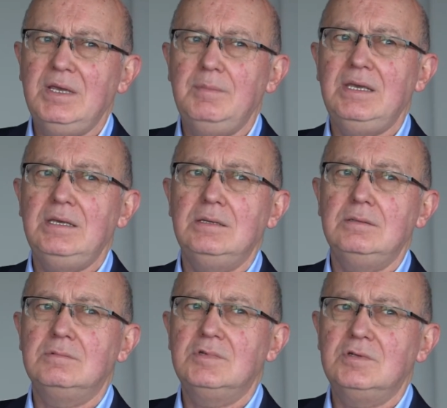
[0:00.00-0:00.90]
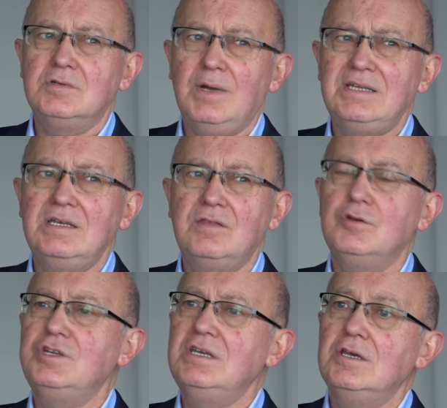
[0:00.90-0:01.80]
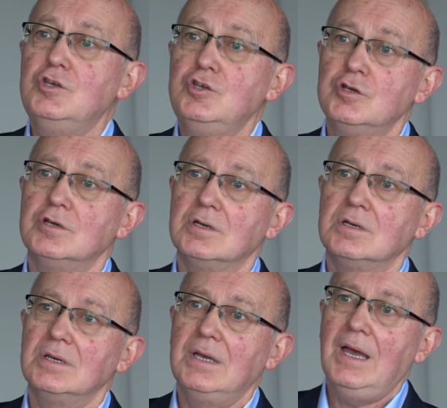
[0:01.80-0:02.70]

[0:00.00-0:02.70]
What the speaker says: maybe 20, 30 a year,